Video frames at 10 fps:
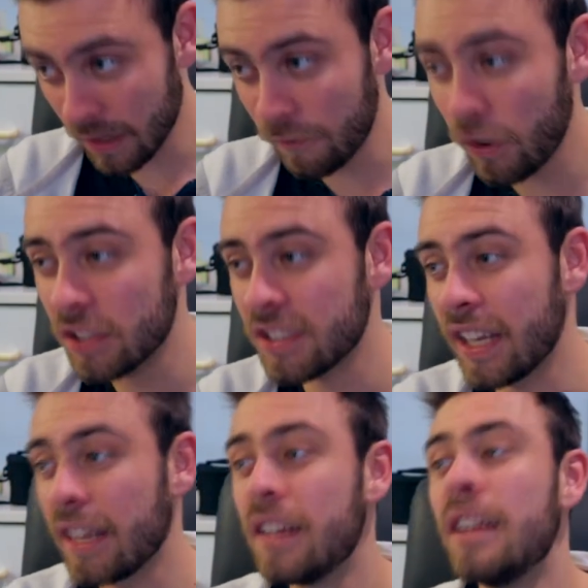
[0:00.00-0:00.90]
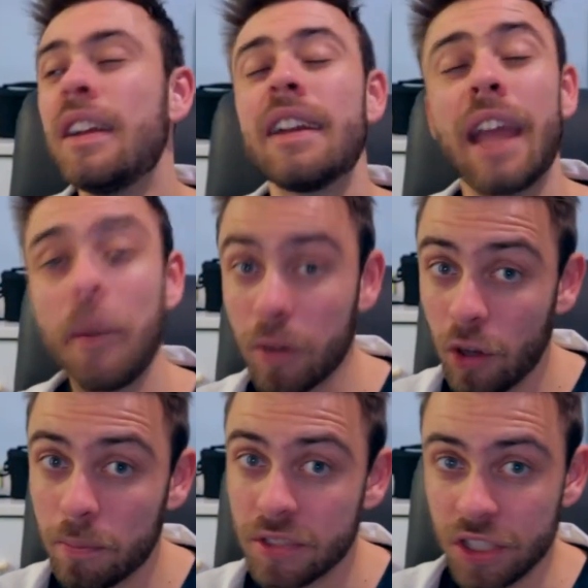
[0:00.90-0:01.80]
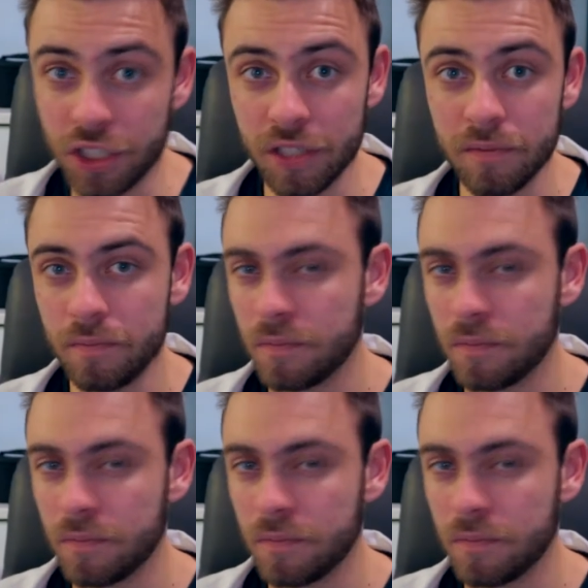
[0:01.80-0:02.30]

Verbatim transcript: First thing, camera composition.